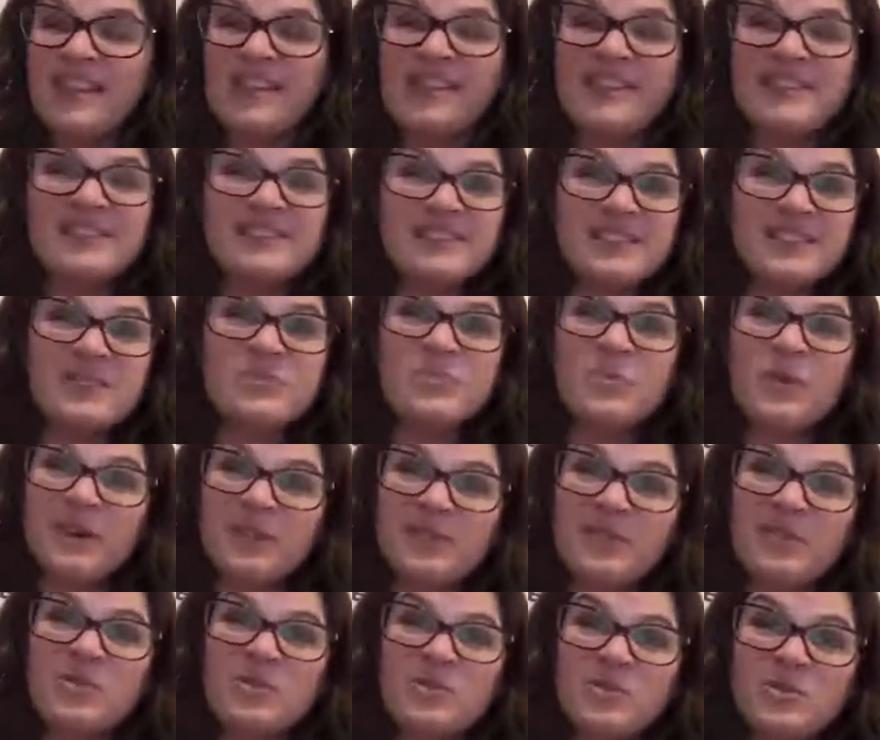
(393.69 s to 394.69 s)
This is one
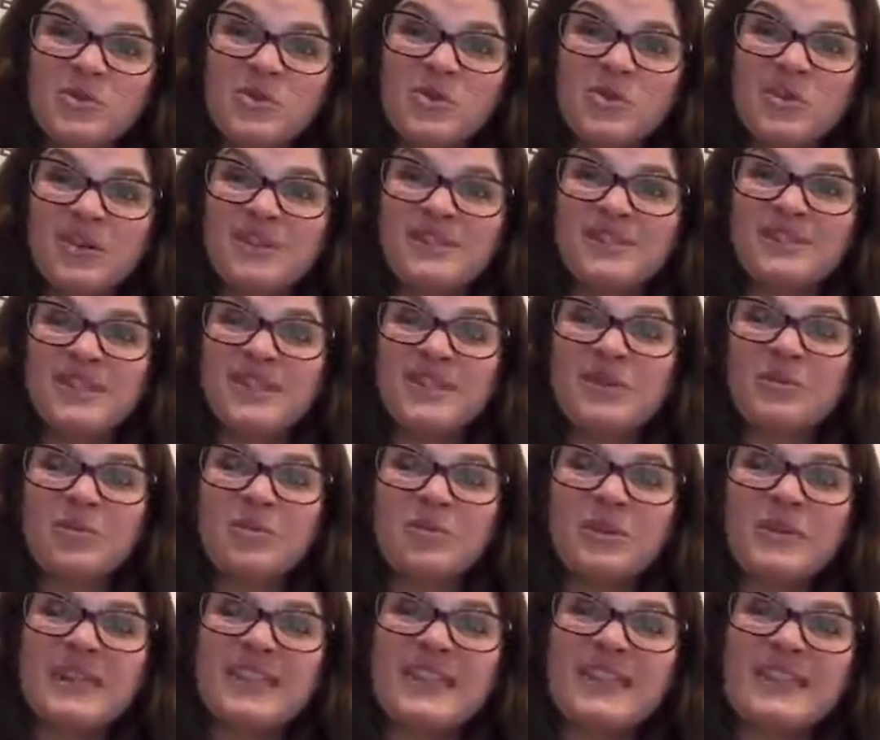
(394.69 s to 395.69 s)
of those words that
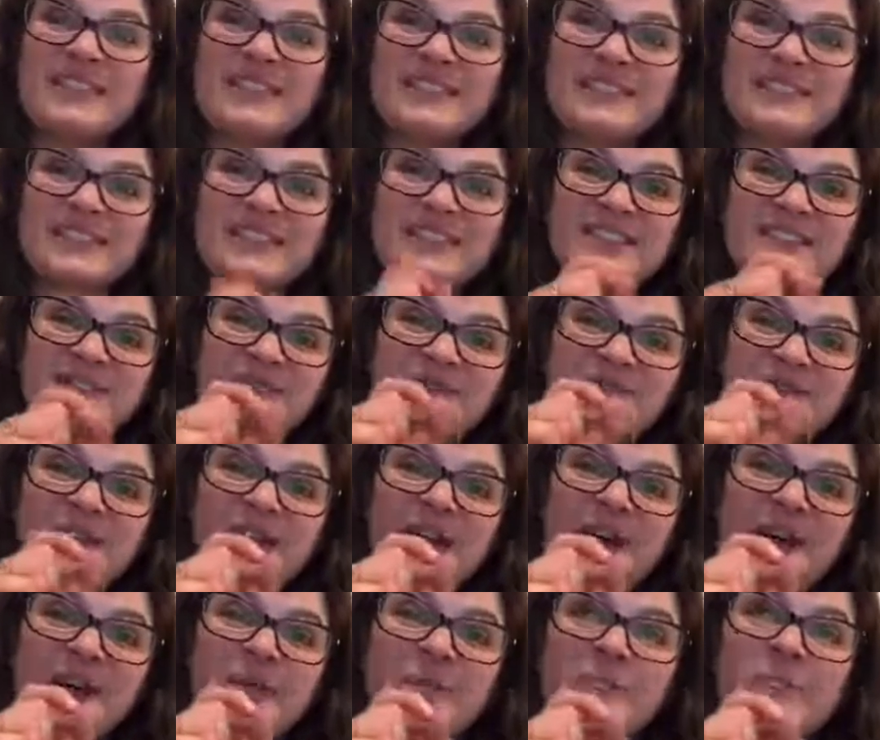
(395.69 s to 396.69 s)
really
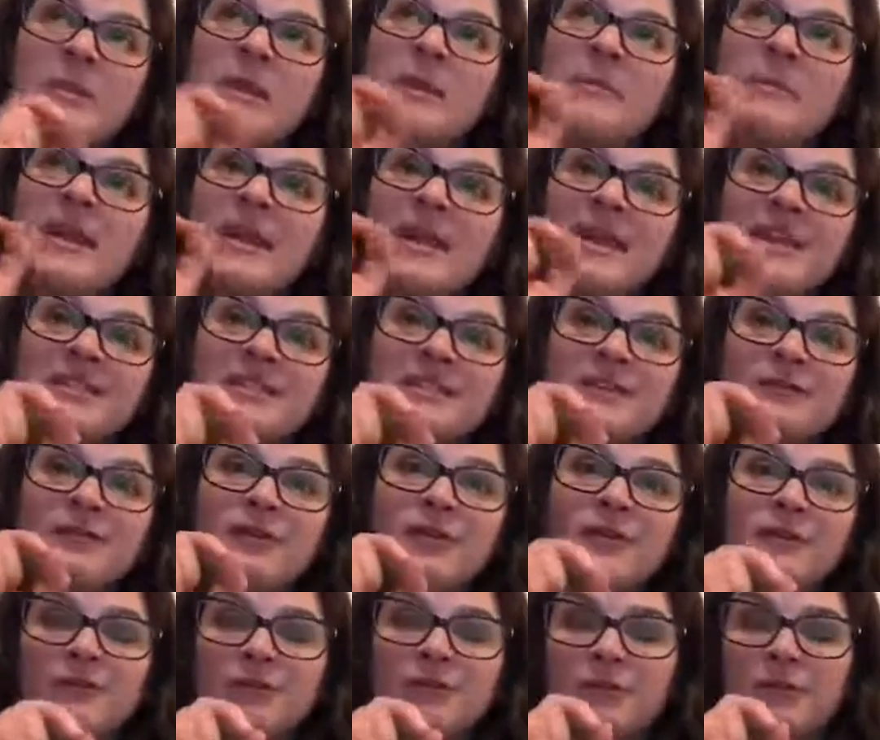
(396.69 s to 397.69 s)
make it
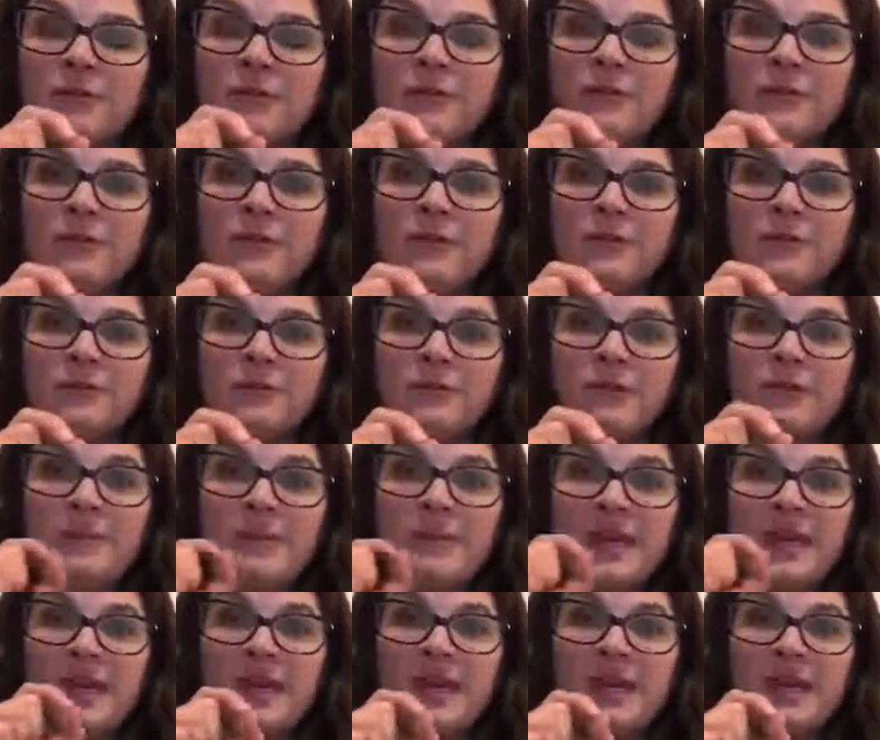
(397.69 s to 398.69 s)
different from
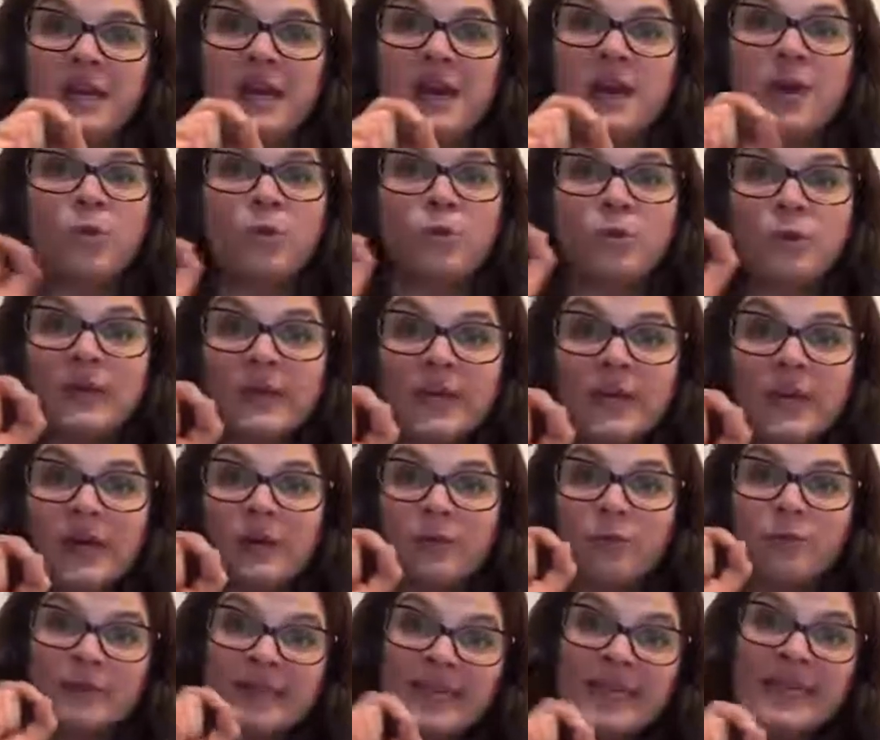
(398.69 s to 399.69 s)
being a
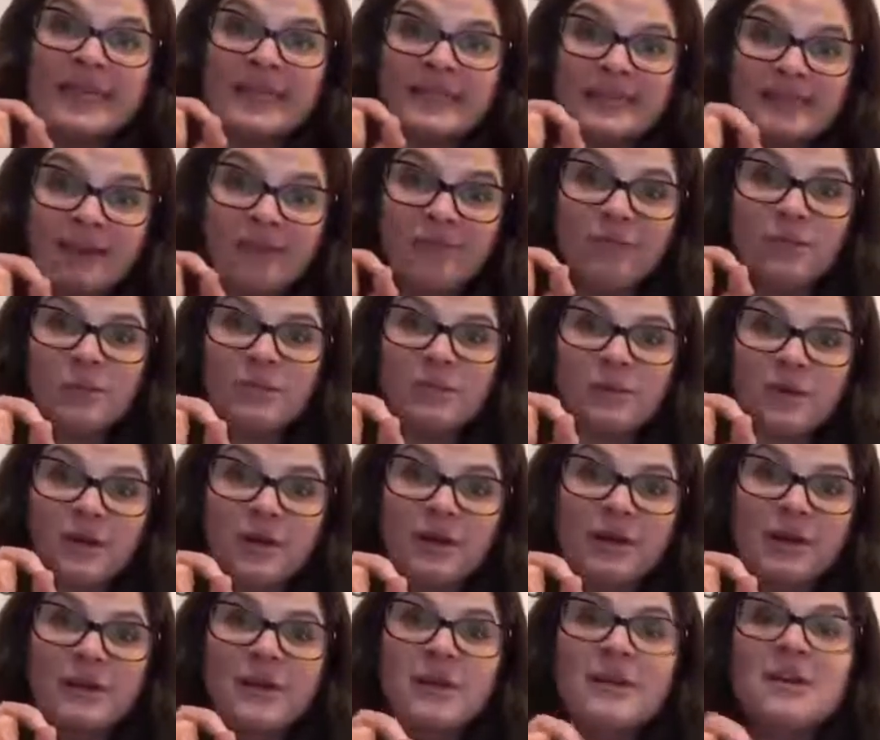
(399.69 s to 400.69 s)
reading level
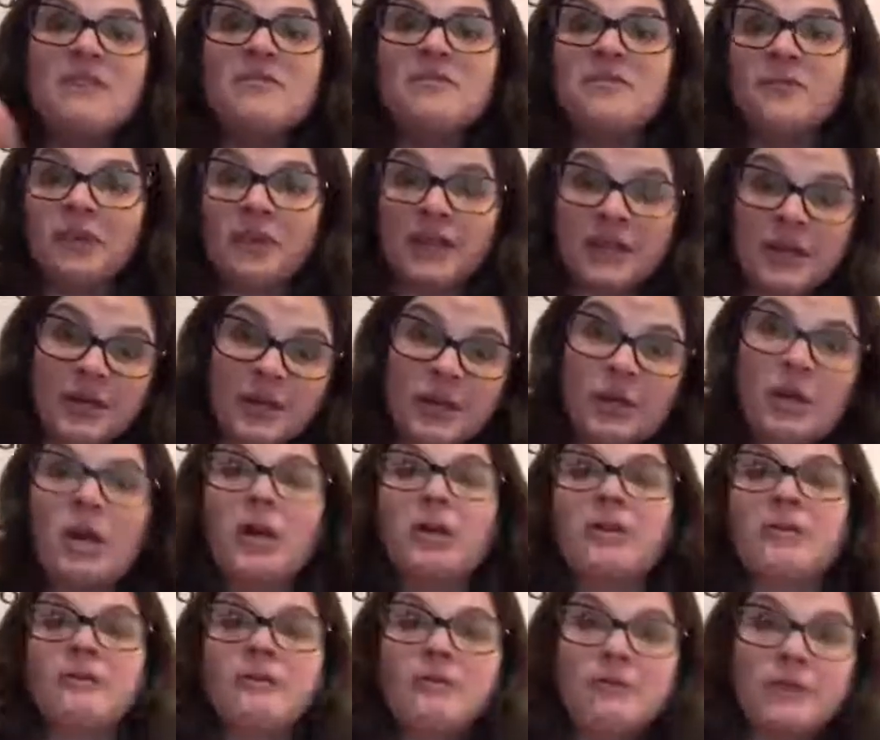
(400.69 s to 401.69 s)
book for
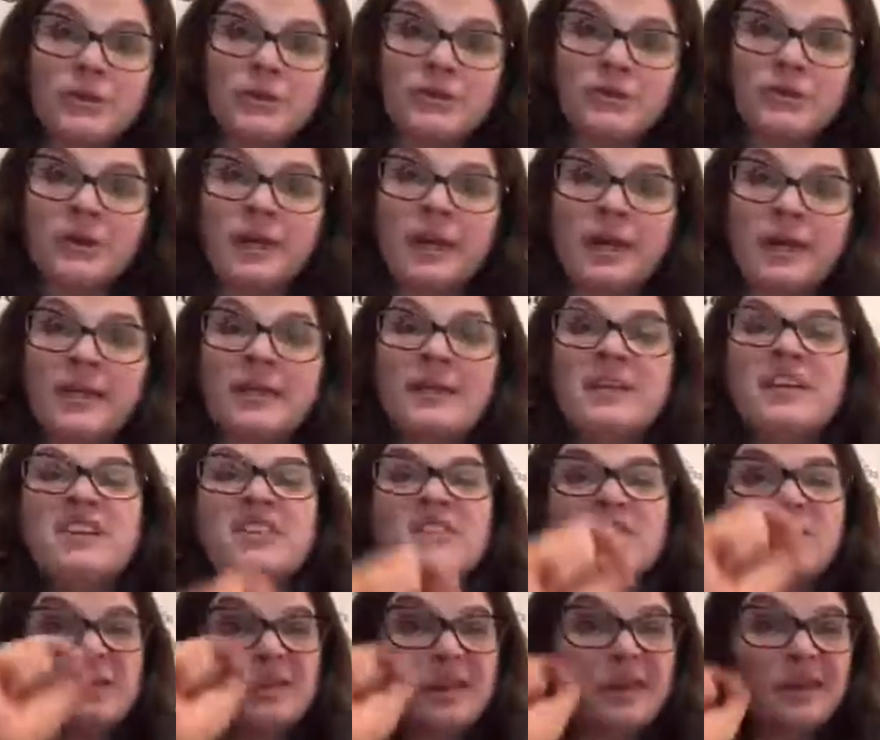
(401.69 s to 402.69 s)
kindergarten, first grade,
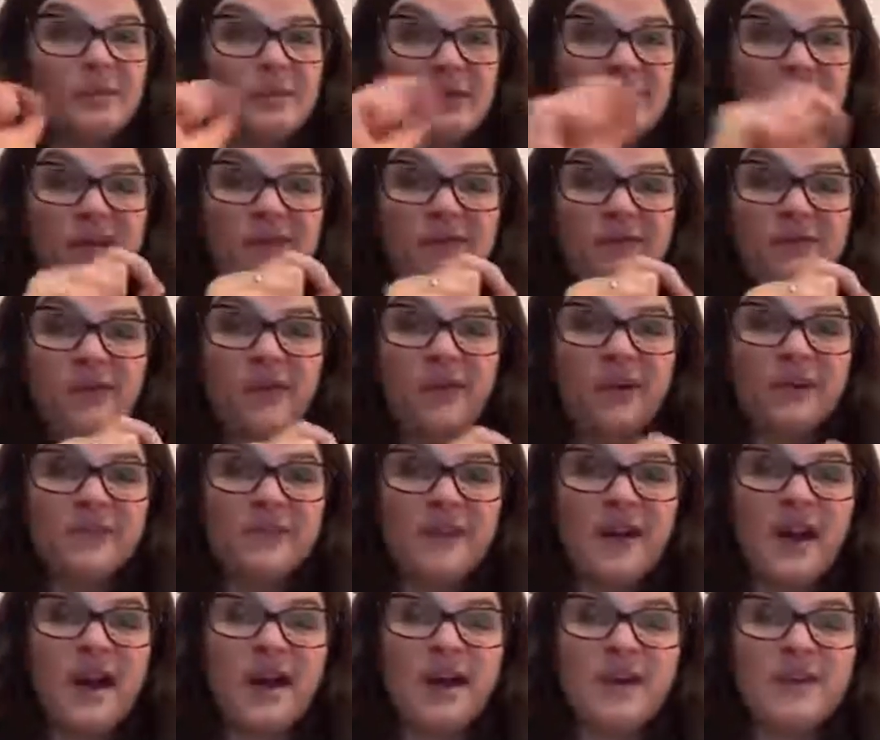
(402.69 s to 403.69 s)
to really being a 4 or
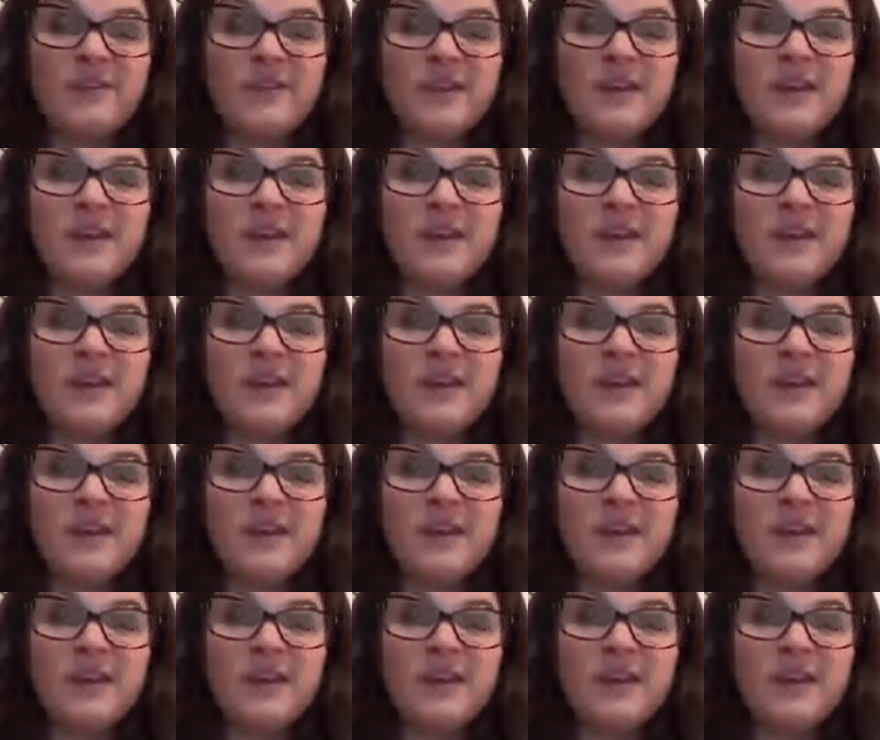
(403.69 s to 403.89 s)
5